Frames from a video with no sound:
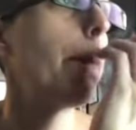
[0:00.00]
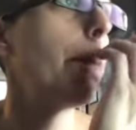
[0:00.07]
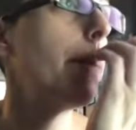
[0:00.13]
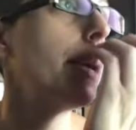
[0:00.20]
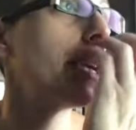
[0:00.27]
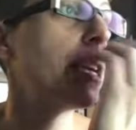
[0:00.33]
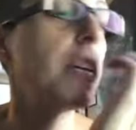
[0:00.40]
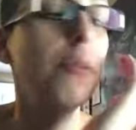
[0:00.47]

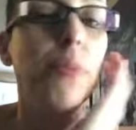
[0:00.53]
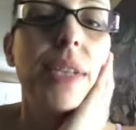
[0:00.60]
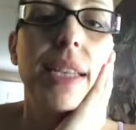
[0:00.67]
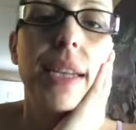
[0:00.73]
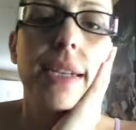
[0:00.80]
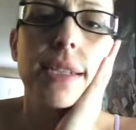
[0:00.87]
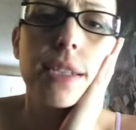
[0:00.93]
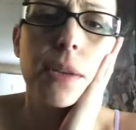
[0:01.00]
it could be
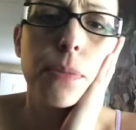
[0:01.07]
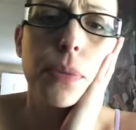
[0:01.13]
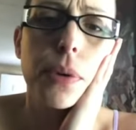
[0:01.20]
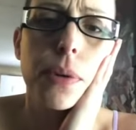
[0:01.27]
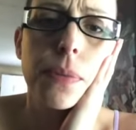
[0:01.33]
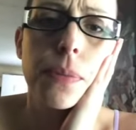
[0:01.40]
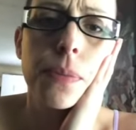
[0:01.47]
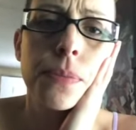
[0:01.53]
that
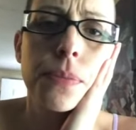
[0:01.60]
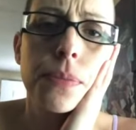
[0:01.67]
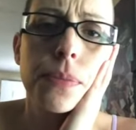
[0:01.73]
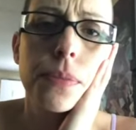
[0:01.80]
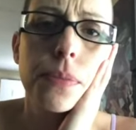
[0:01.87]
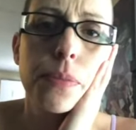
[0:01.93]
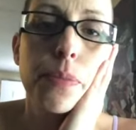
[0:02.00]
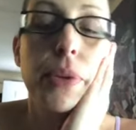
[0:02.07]
simple,
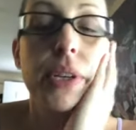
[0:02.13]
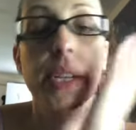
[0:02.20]
but